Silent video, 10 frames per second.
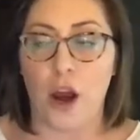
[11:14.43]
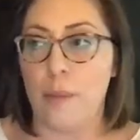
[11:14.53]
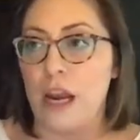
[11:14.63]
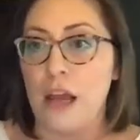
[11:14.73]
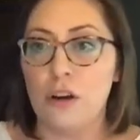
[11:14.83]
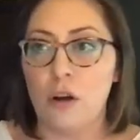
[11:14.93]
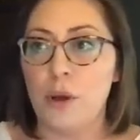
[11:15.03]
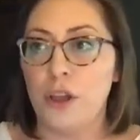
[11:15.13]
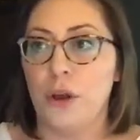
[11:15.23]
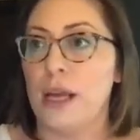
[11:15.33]
I mean, I don't know about
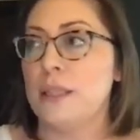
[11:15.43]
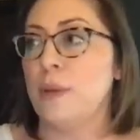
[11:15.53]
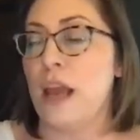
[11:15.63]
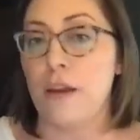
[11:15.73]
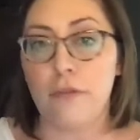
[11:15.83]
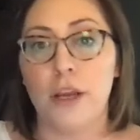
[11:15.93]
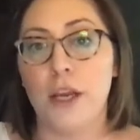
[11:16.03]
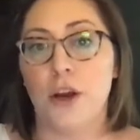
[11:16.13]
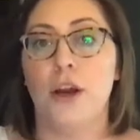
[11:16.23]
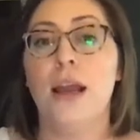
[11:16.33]
you guys, but every
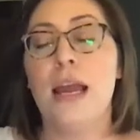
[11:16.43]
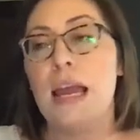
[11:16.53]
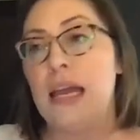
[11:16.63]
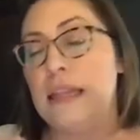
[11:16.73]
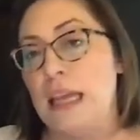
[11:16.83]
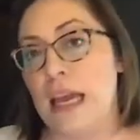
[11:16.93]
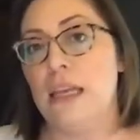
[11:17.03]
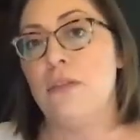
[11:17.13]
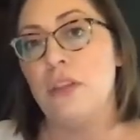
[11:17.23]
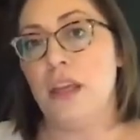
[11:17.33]
year at the end
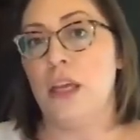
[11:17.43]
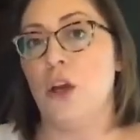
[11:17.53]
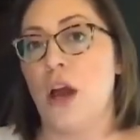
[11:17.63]
of the year,